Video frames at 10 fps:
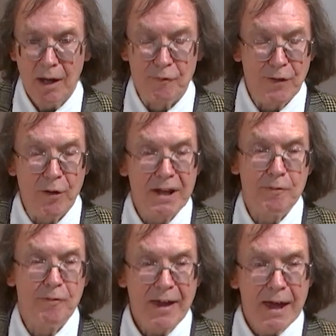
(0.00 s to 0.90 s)
a
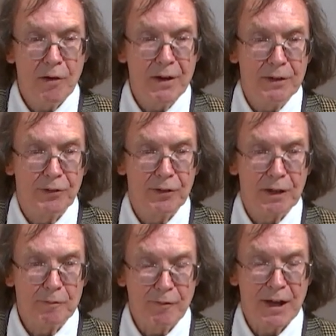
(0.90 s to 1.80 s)
very varied
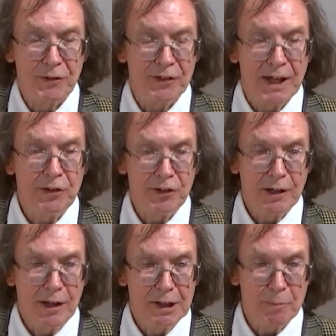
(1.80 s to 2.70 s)
and
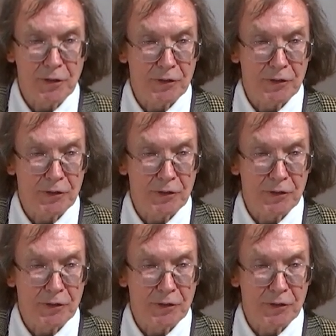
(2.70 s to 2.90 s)
fascinating island,